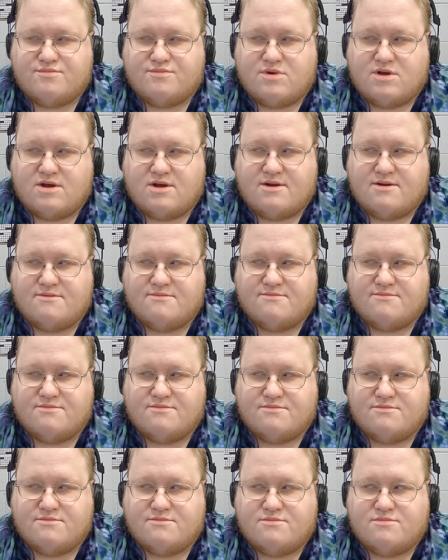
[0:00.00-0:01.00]
um,
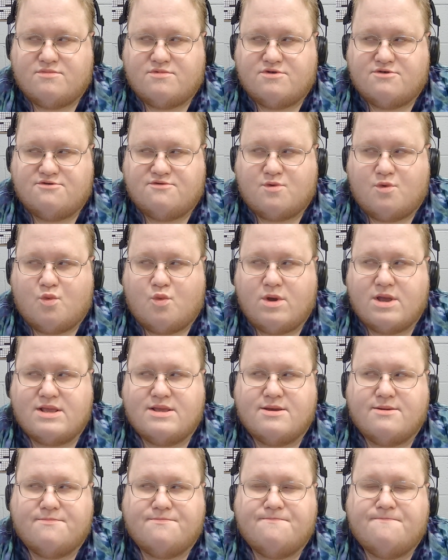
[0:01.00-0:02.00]

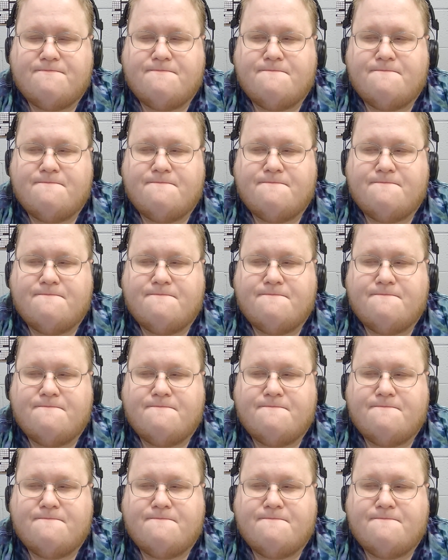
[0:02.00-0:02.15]
Windham.